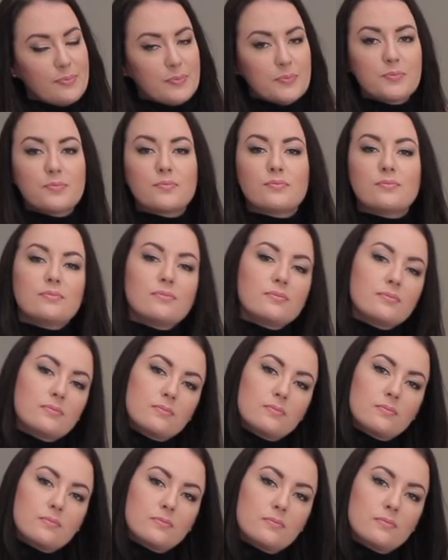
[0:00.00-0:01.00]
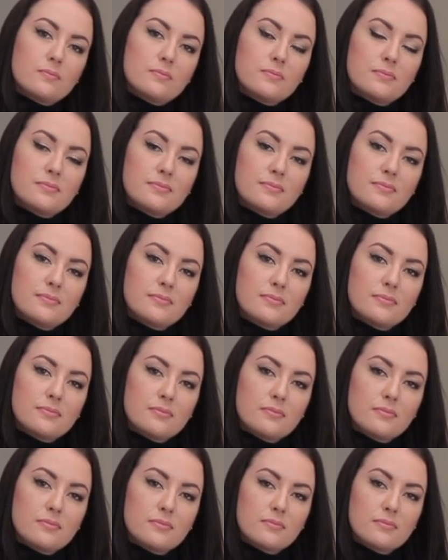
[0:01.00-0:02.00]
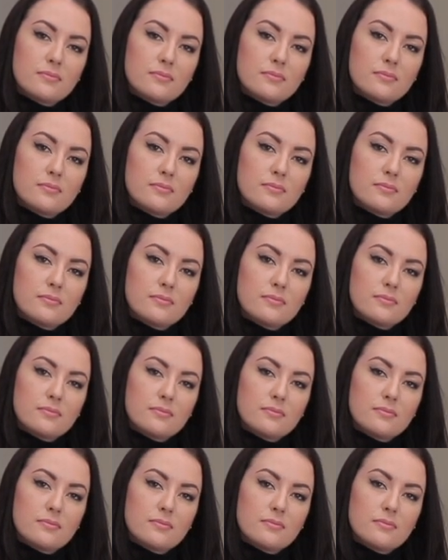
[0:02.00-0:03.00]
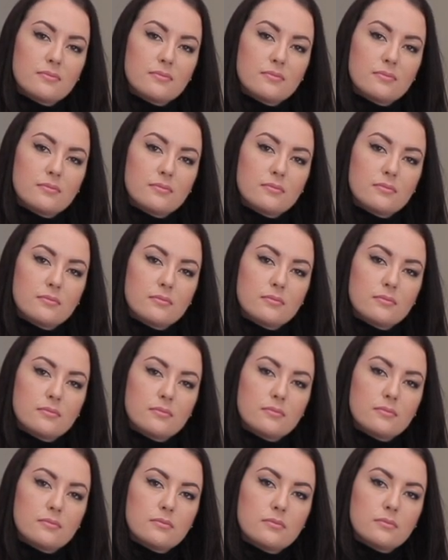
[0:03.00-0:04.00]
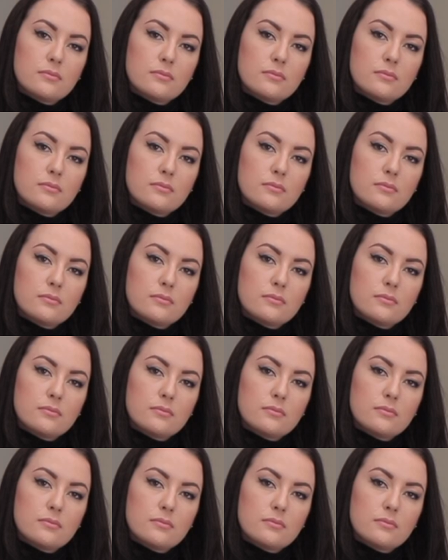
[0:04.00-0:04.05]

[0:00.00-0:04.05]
The person shown says nothing.